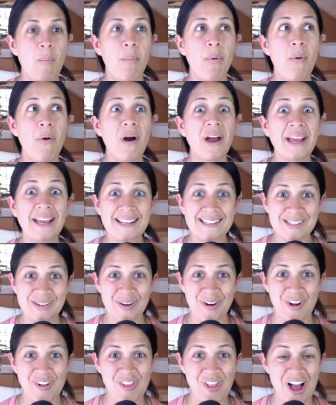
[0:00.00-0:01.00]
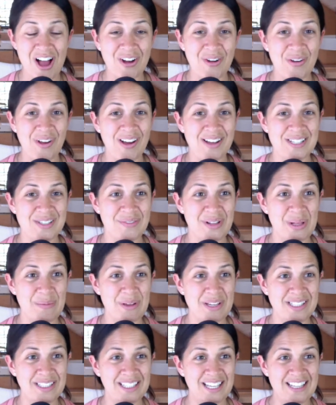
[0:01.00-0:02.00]
Boy, is there a lot going on
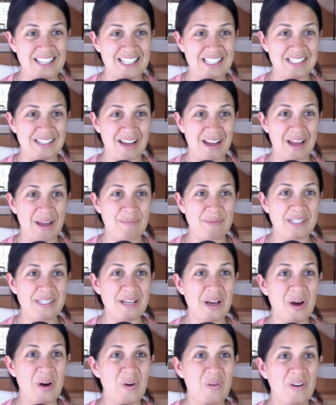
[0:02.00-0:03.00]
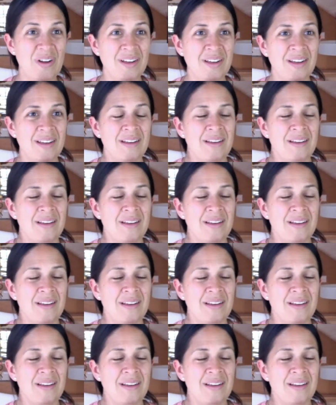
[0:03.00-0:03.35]
developmentally at this time. So,